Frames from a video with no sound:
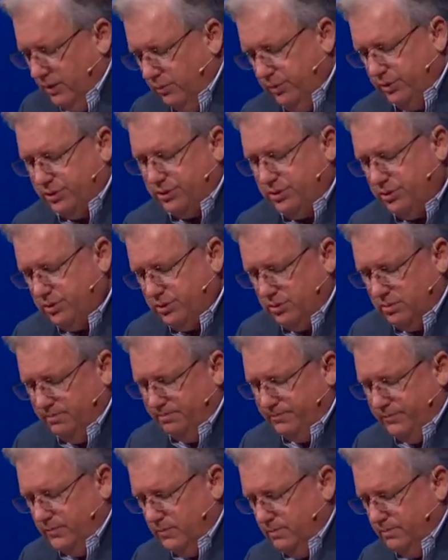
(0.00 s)
was
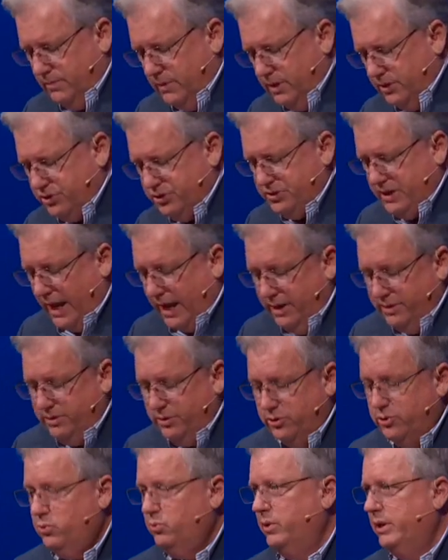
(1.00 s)

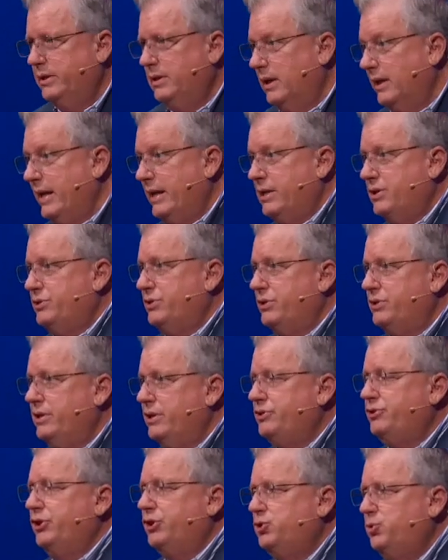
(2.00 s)
astounded to read the latest
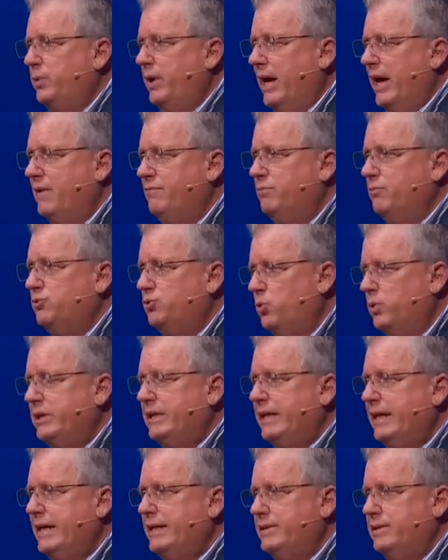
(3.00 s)
statistics we had from
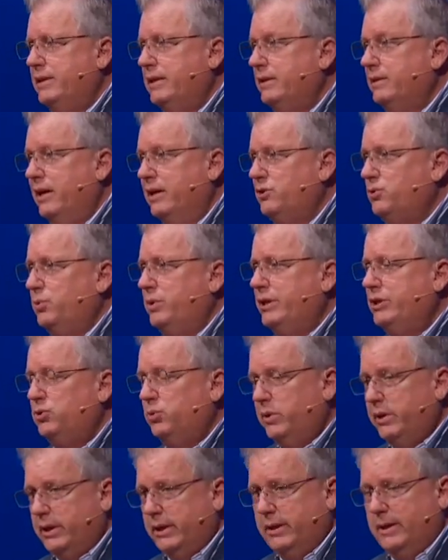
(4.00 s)
2019, not
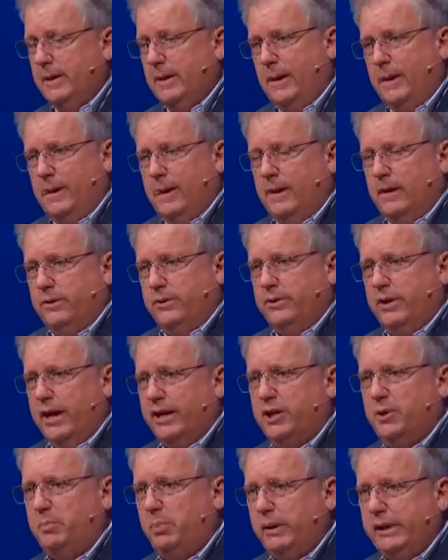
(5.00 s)
2020. They're not
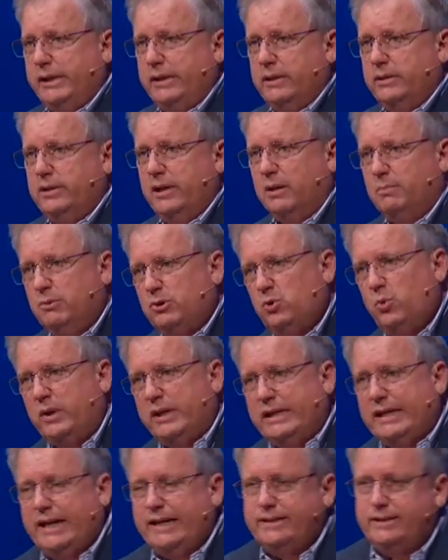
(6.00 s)
completed yet, but
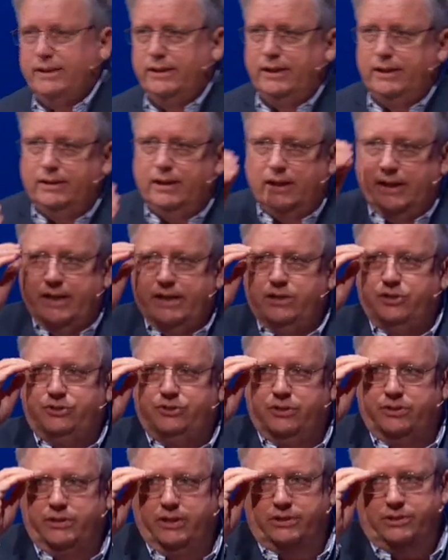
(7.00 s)
2019, the latest
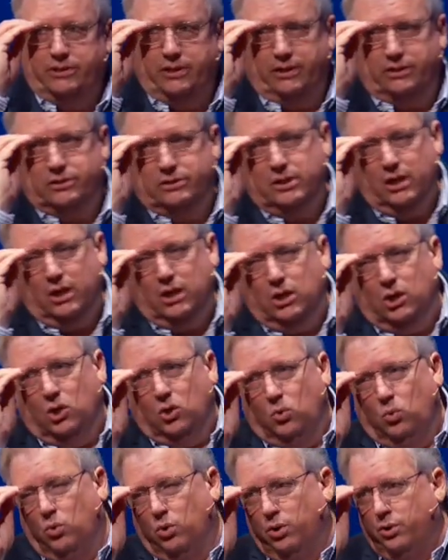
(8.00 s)
statistics
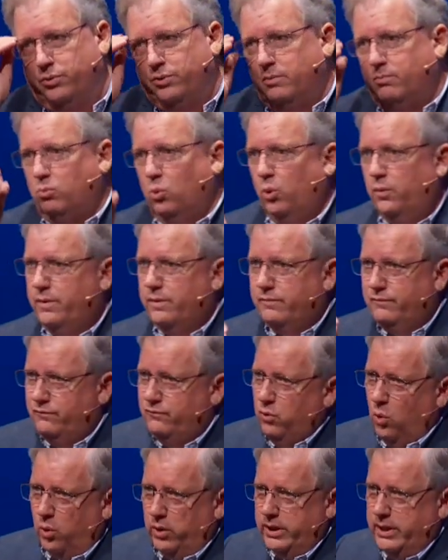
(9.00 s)
were that more than
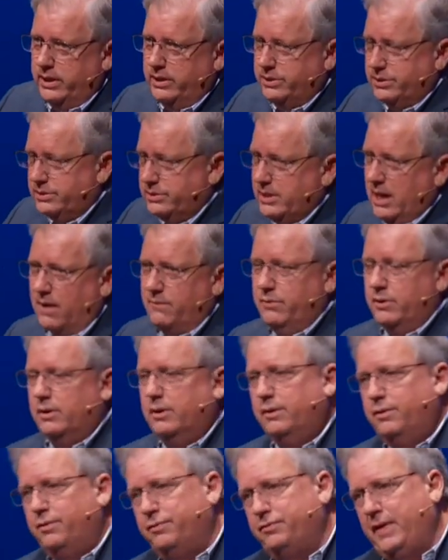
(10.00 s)

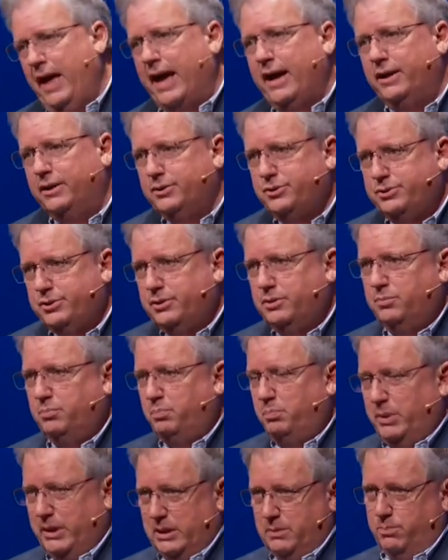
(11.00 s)
47,000
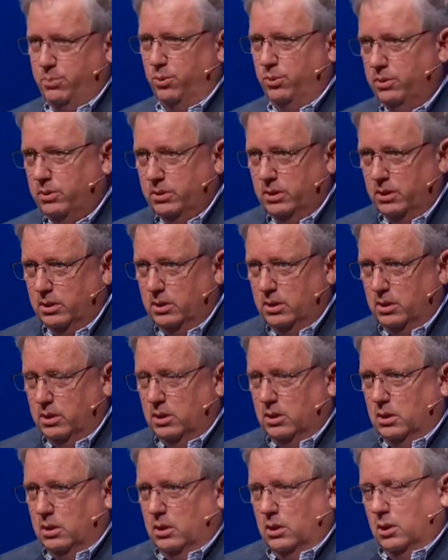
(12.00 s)
people
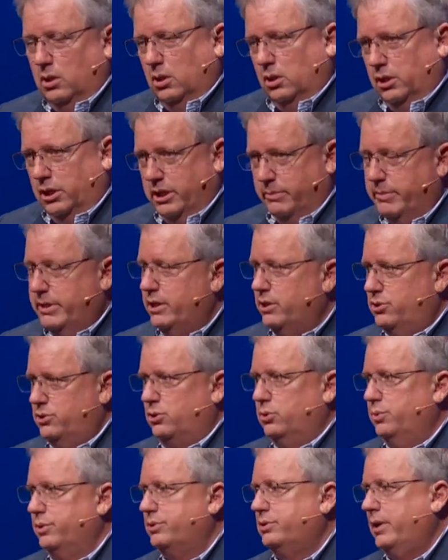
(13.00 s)
committed
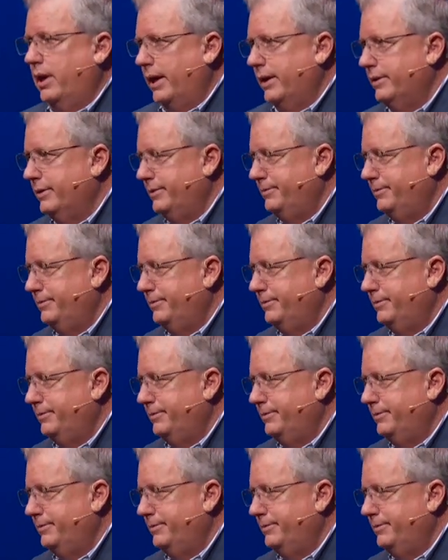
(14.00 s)
suicide.